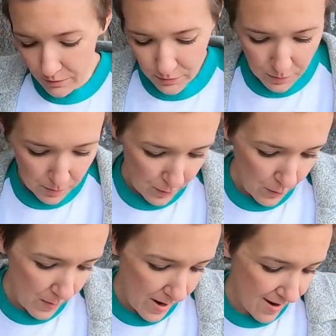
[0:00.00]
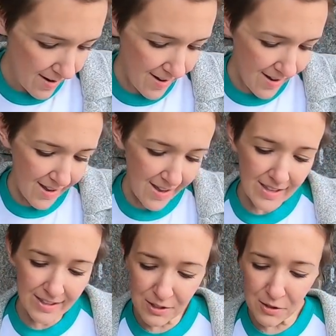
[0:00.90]
those don't go away.
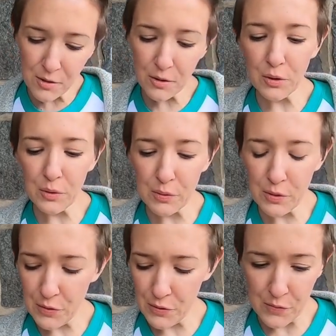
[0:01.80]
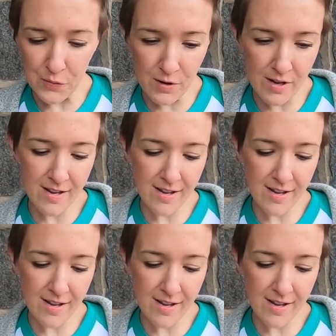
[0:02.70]
Little Lulu,